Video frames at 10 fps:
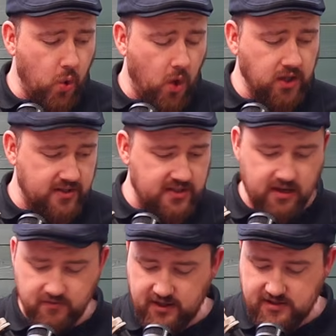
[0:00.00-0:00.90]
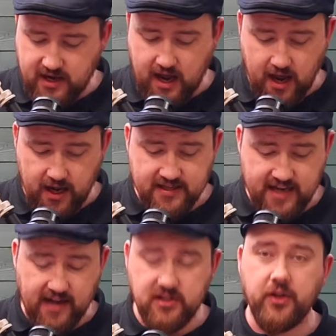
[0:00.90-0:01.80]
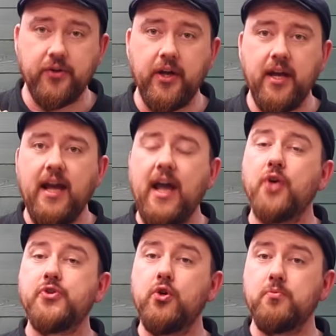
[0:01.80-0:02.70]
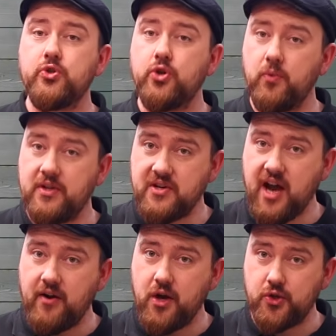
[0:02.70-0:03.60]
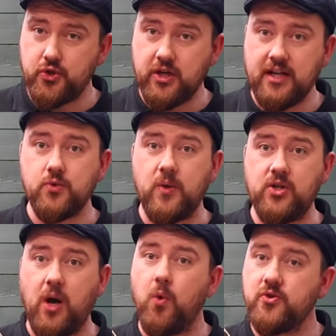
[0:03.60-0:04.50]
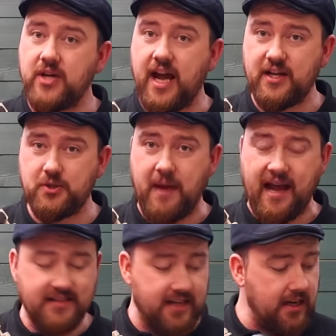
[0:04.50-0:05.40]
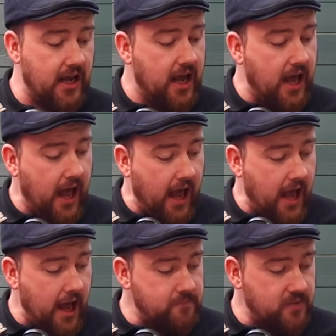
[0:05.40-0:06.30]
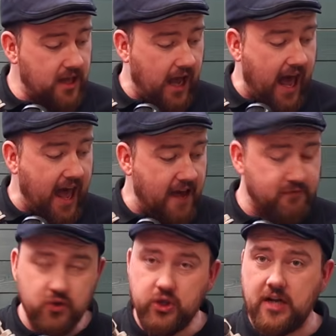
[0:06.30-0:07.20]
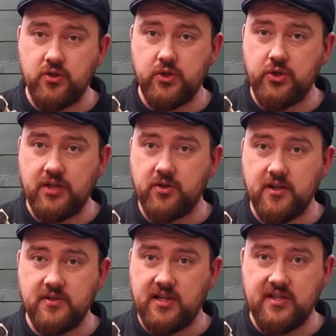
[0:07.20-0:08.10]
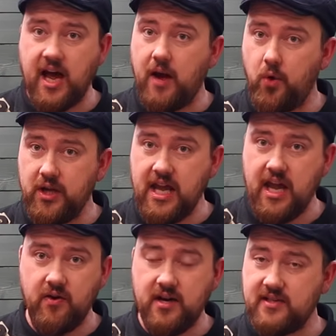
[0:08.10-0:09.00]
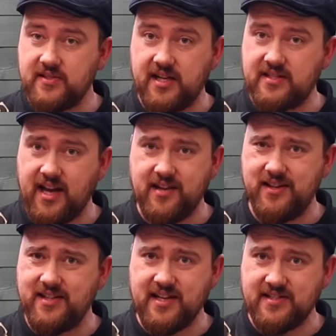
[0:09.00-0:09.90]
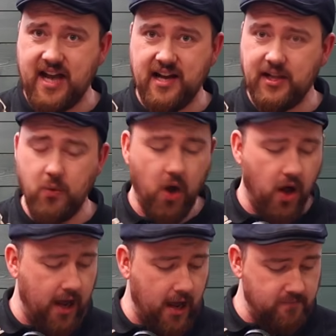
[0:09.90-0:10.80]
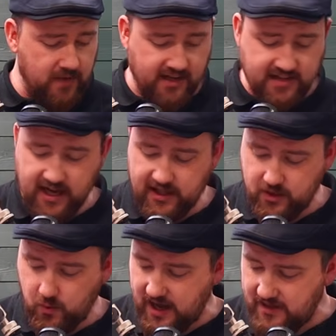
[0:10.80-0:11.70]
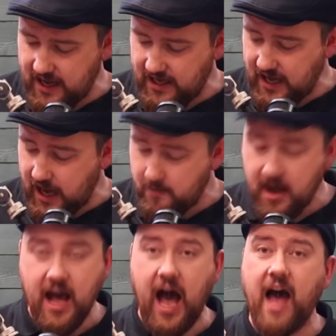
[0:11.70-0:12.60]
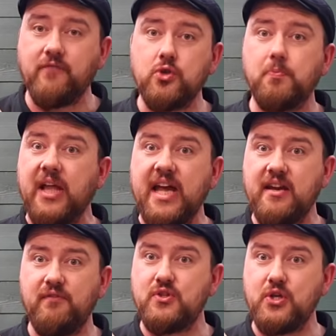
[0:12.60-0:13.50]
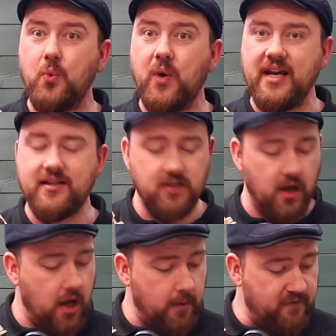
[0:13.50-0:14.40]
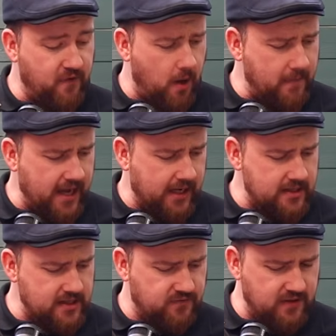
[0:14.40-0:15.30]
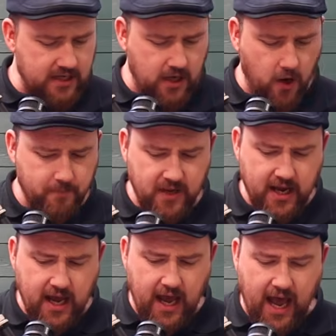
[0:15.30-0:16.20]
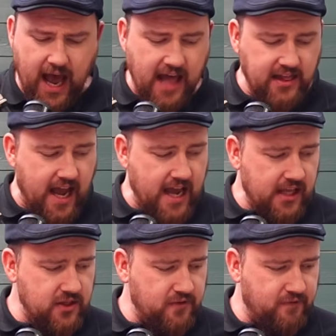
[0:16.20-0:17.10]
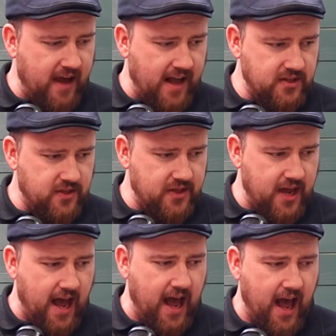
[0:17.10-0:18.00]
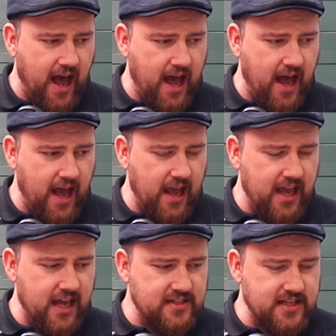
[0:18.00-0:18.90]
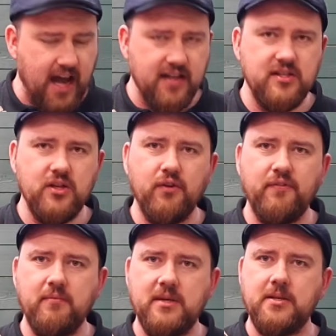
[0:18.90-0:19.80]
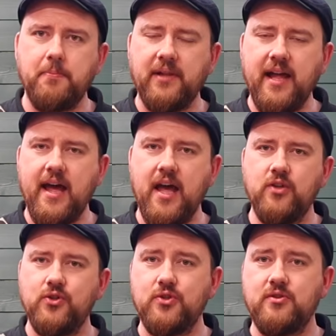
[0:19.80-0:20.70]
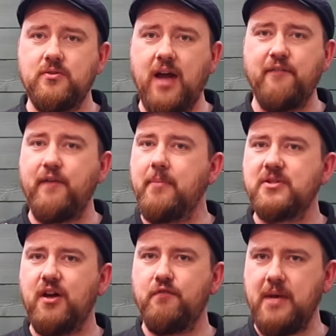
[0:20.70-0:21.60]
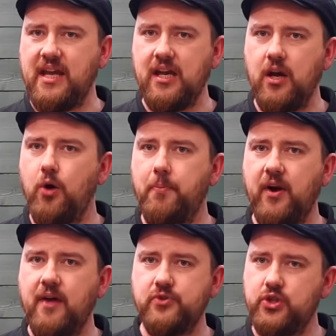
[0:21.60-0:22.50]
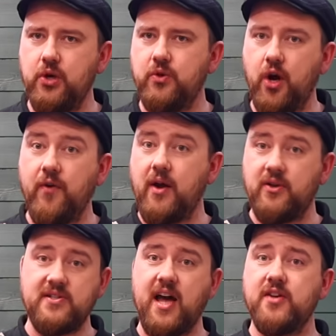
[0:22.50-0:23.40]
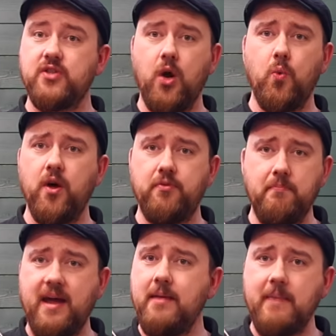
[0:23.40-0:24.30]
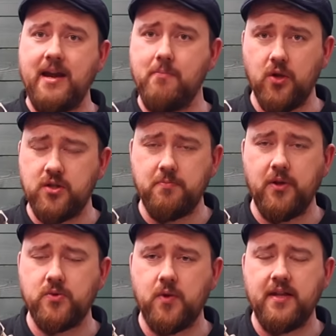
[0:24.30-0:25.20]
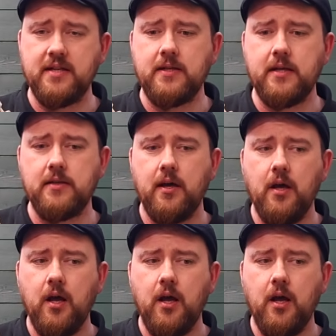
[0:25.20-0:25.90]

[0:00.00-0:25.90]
quality of the guitar is excellent. It also comes strung with D'Addario strings, which I wasn't expecting. I haven't changed the strings on this guitar. What you're hearing is exactly the way that it came. I've just played it for 2 weeks before making this video. I like the fact that it's nice enough for me to play, and I find myself picking it up around the studio, around guitars that are worth many multiples what this is.